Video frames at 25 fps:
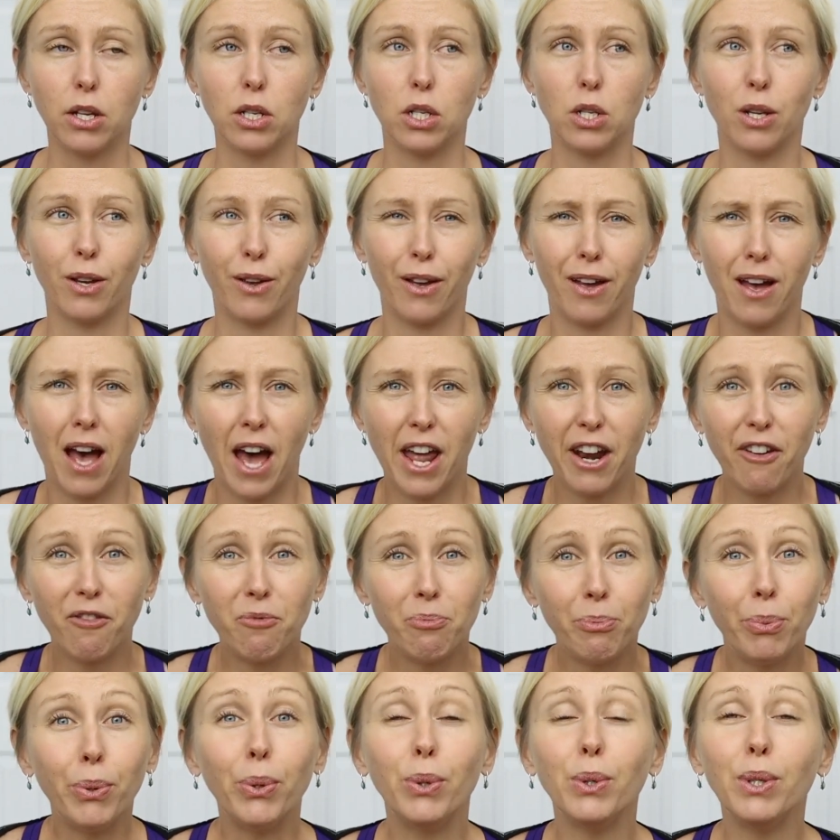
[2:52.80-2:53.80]
to kind of
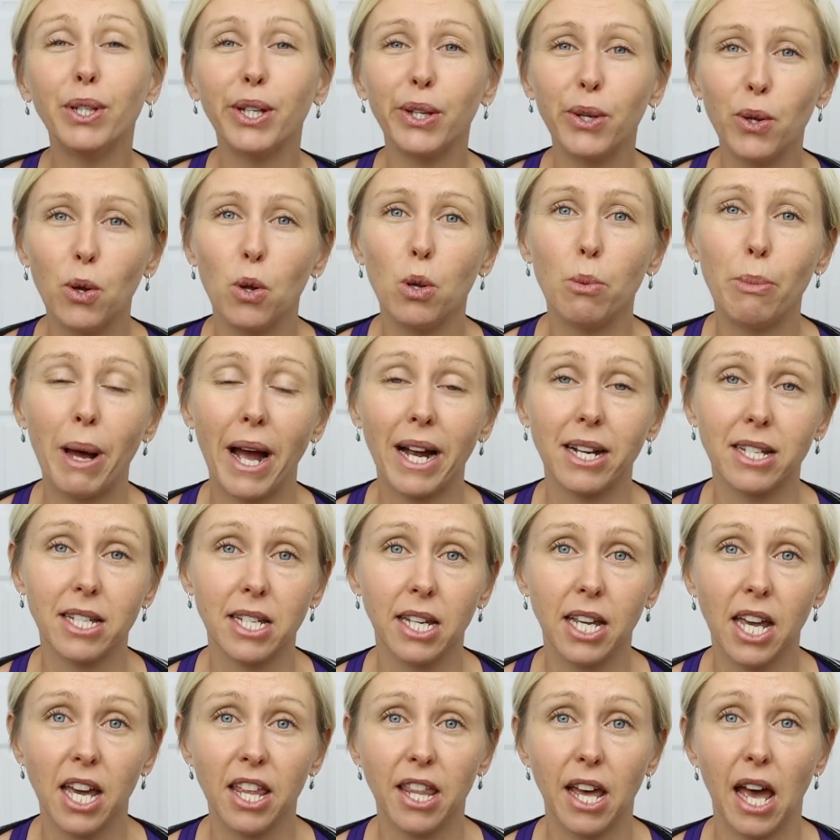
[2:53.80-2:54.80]
pull it all back
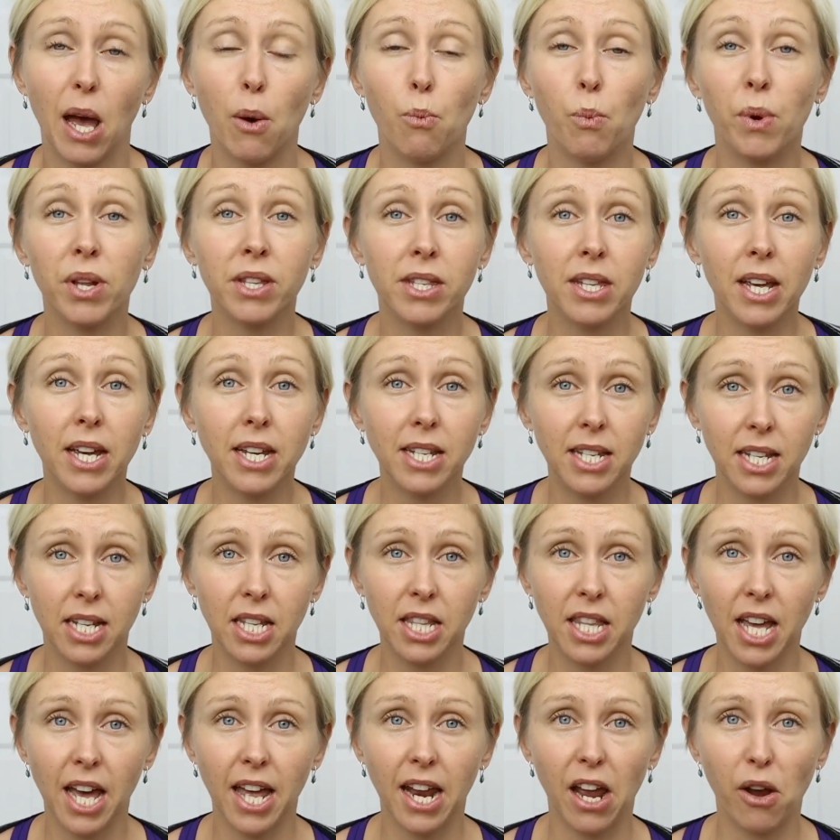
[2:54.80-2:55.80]
together. And once I
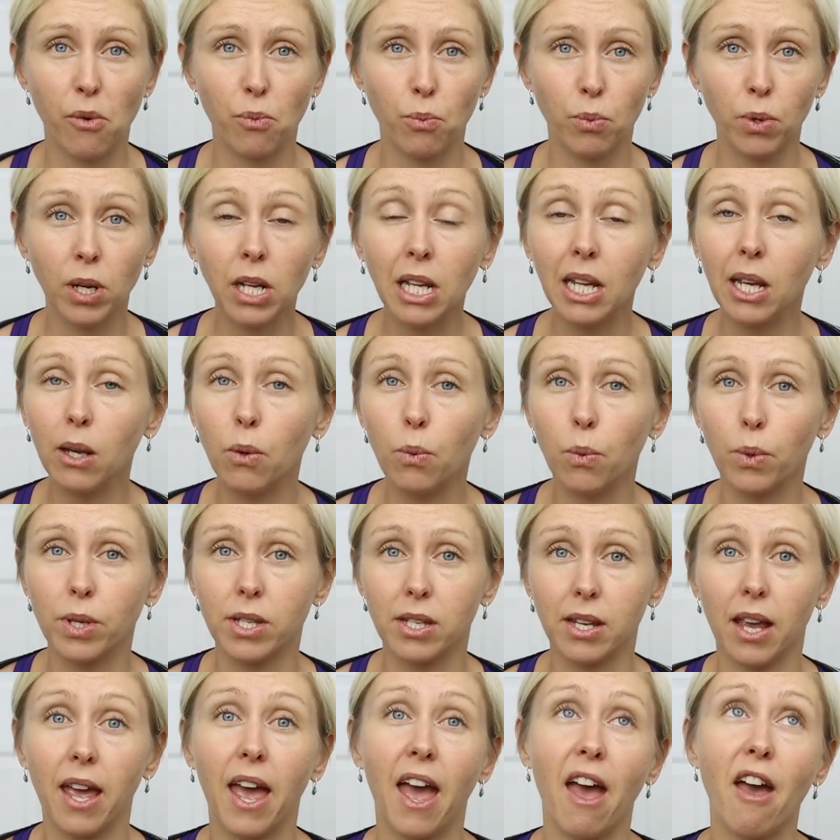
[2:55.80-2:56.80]
did that and really
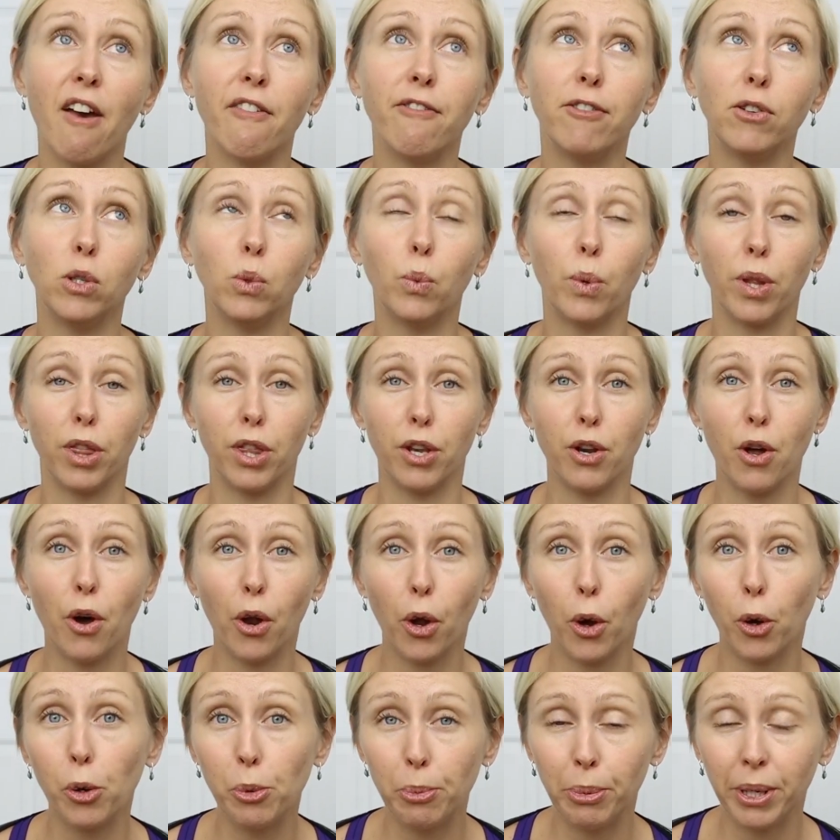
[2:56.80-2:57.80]
was careful with
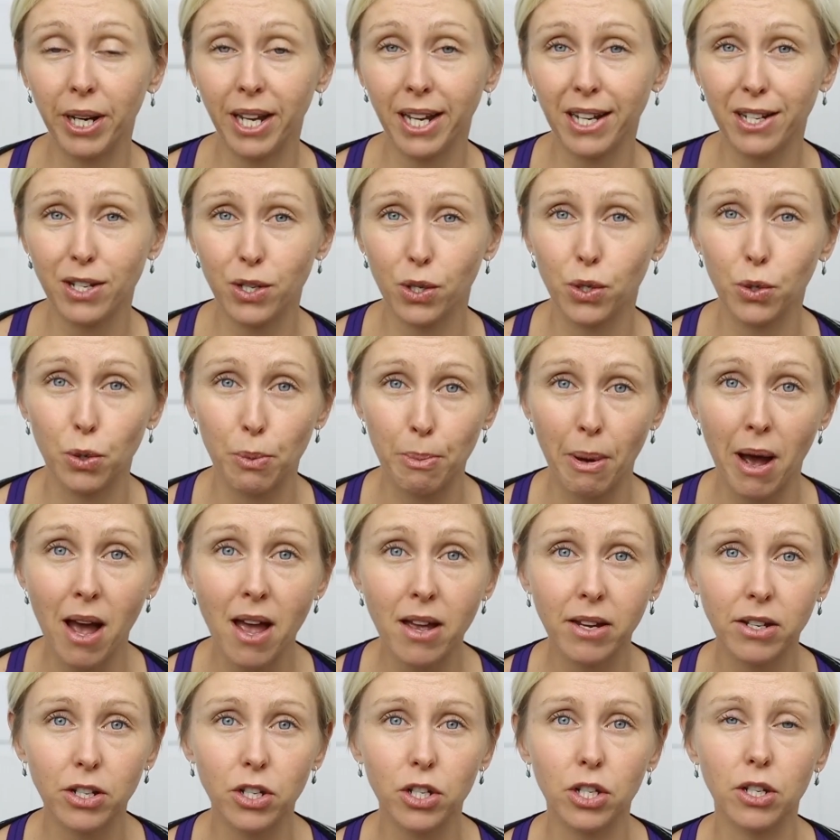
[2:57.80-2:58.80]
not opening too
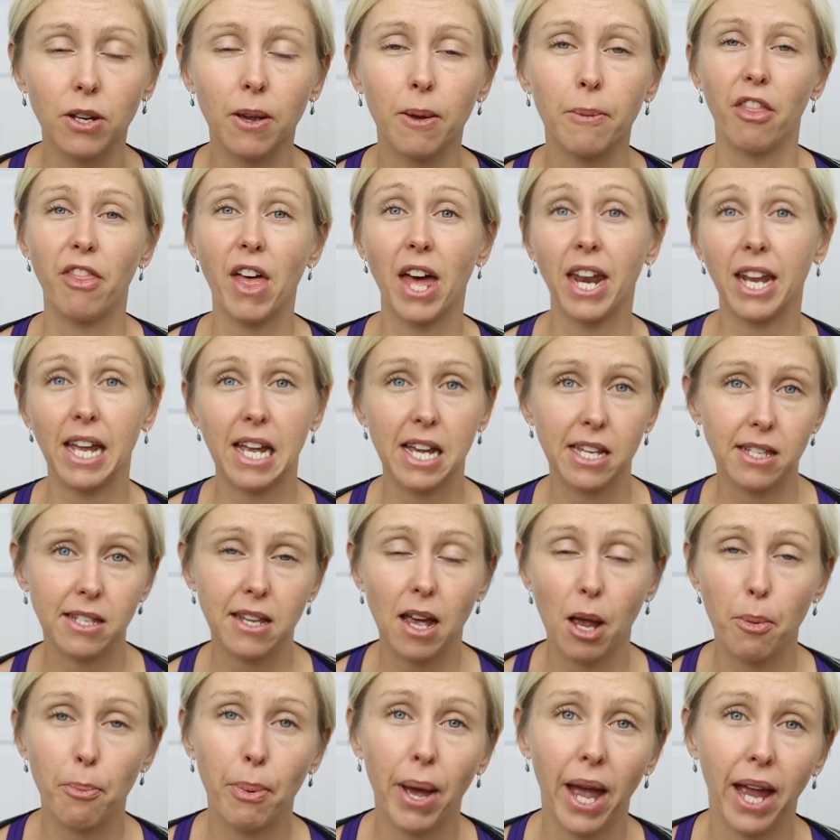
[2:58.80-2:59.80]
much, that
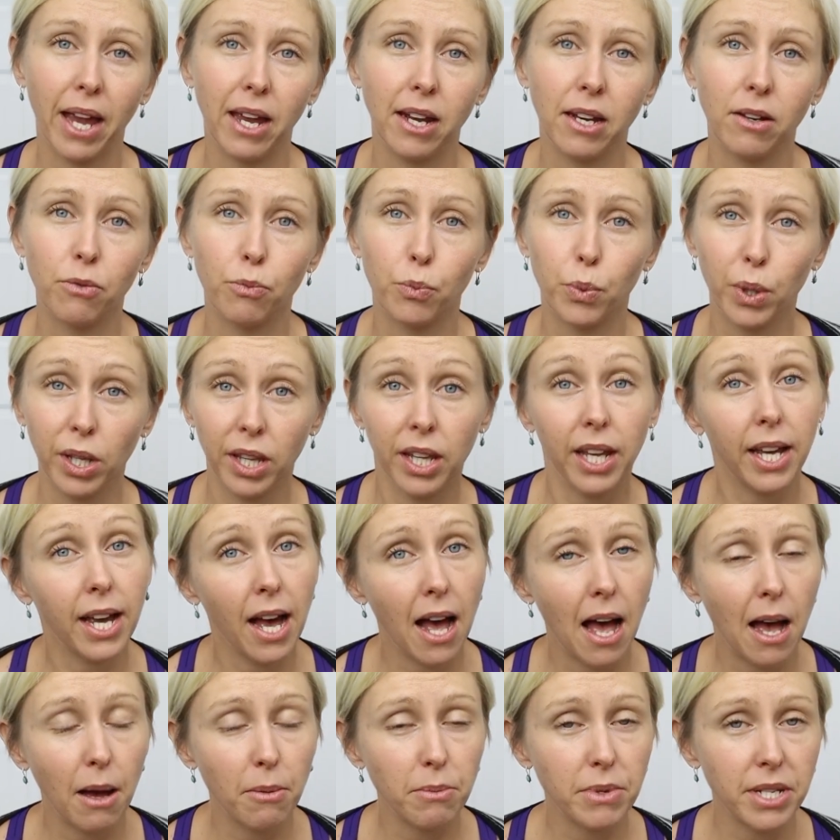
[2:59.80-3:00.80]
SI pain really
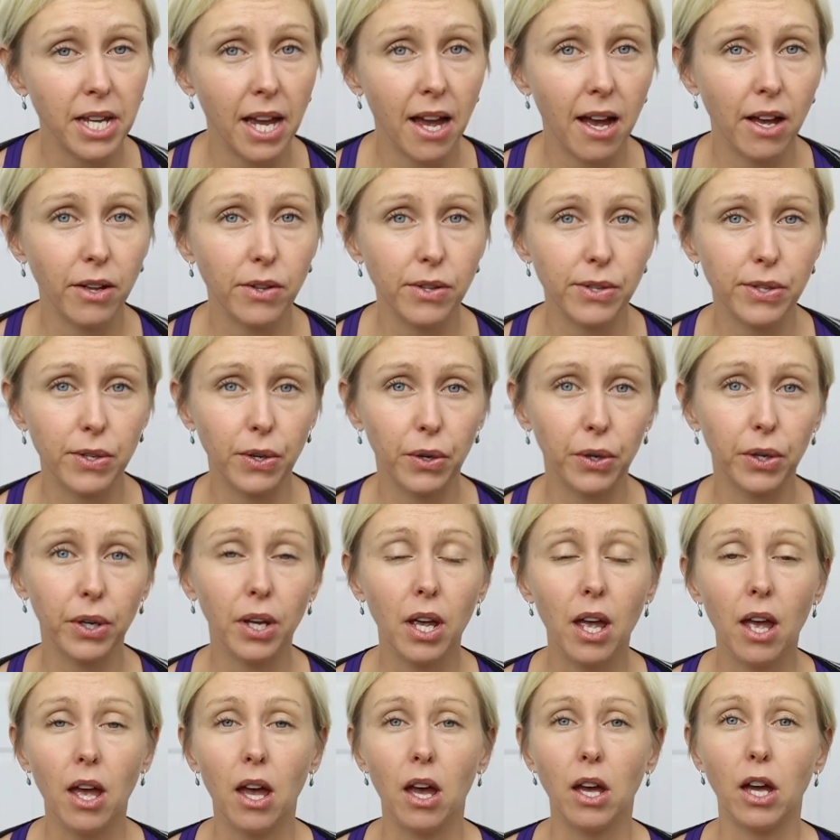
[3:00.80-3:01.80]
calmed down. So
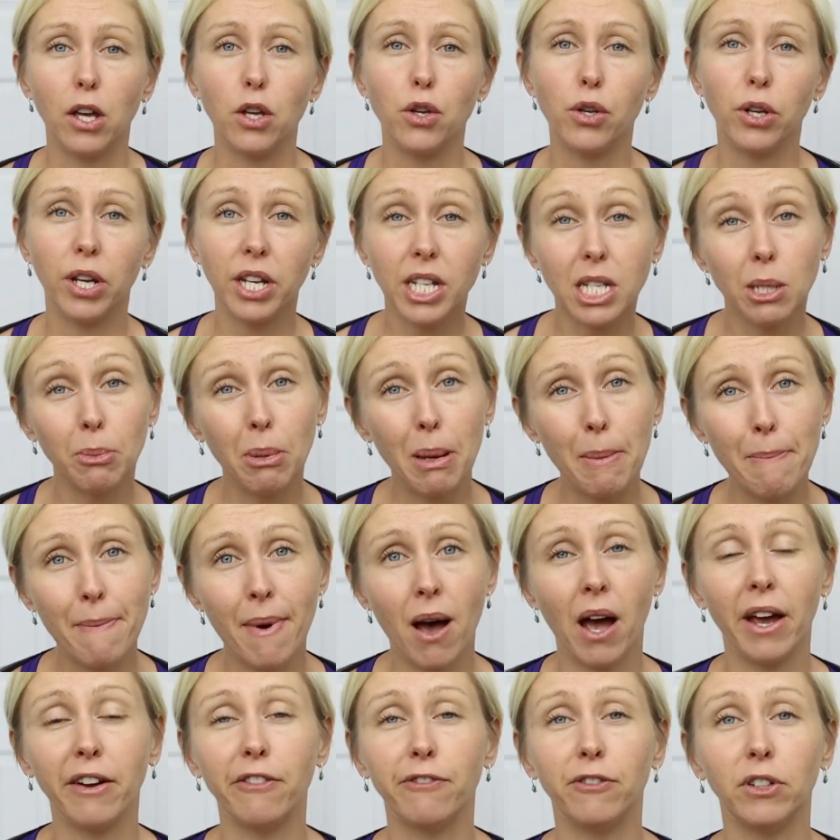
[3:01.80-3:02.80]
you need to be
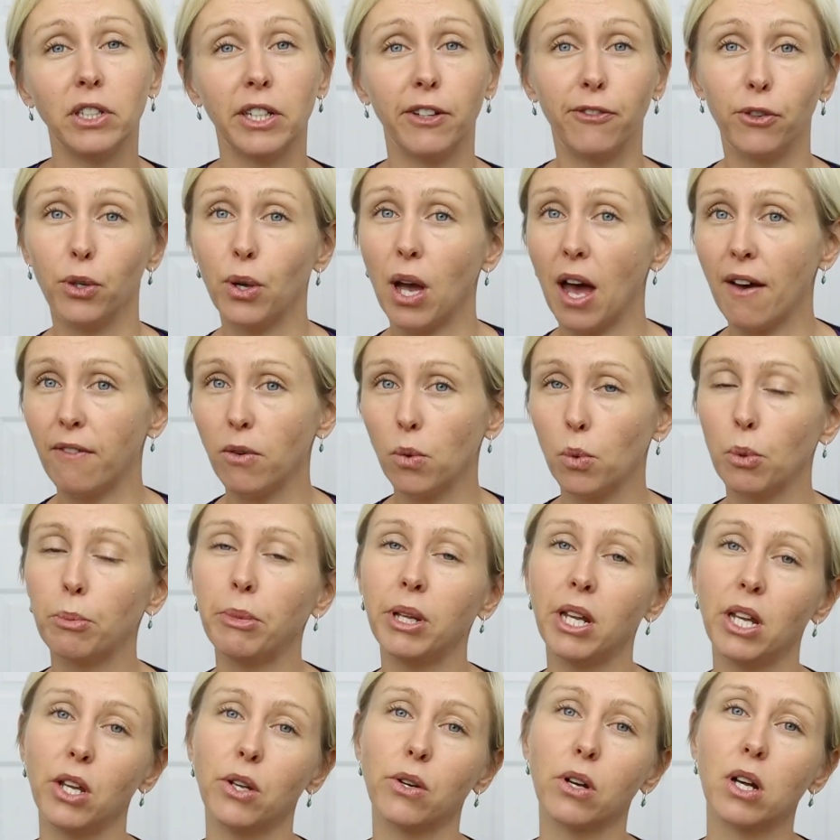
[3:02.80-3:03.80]
mindful if you have a
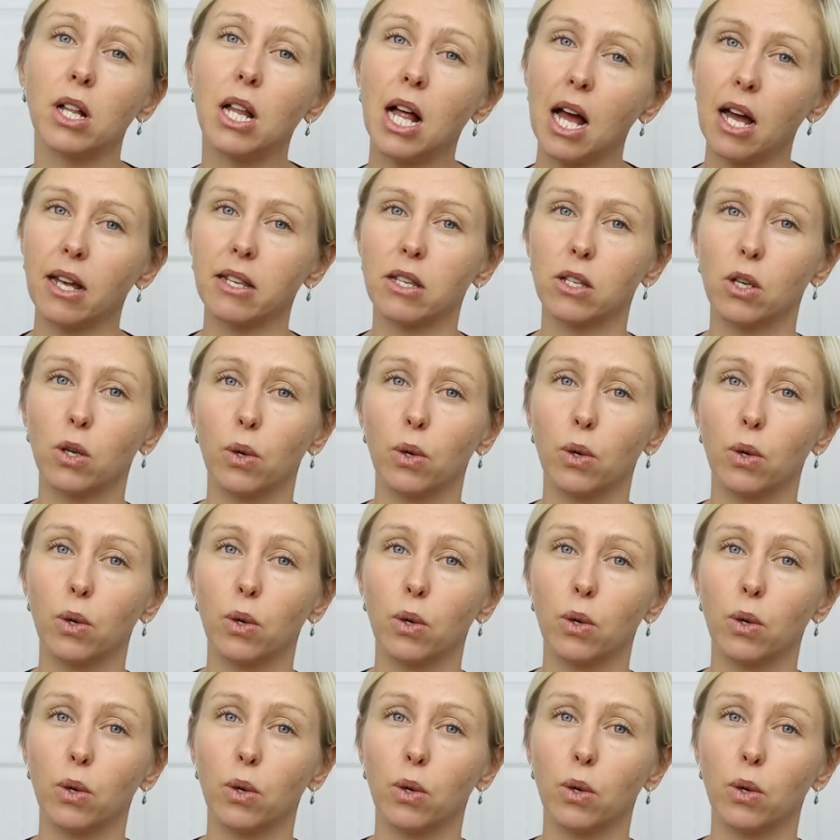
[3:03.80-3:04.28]
woman in your class